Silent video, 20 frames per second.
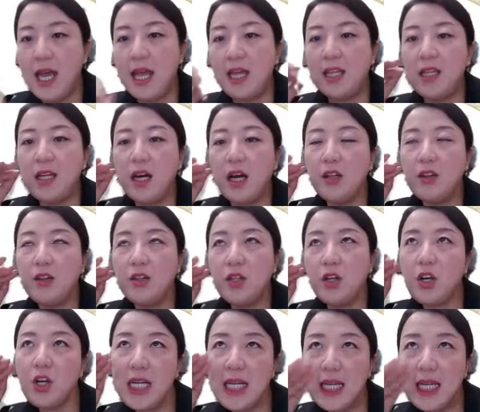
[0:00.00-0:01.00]
and
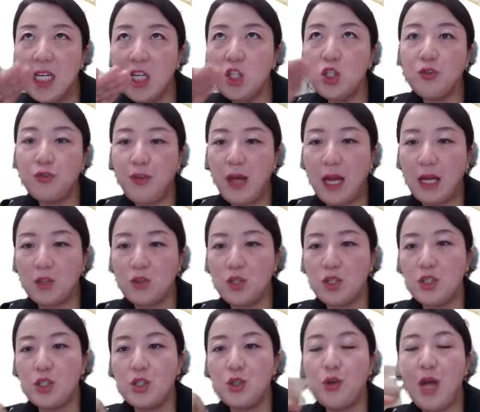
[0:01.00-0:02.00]
under each
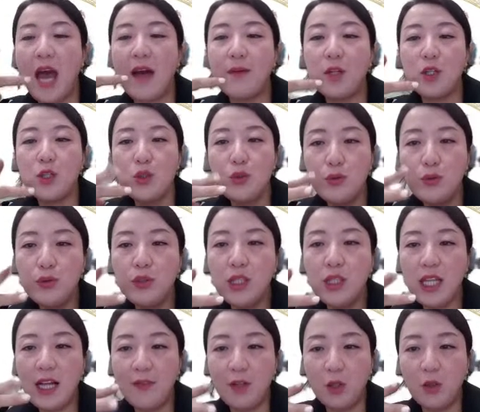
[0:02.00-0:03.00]
factors you have 2
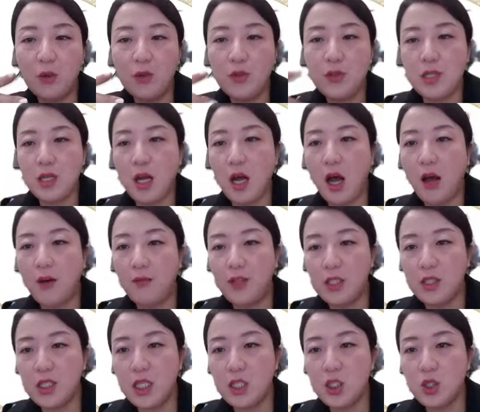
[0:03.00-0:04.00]
levels of
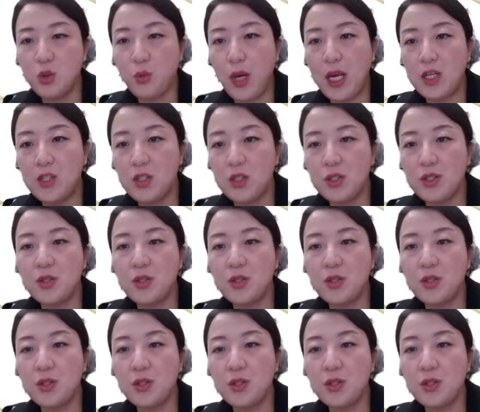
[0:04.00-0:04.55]
the situation.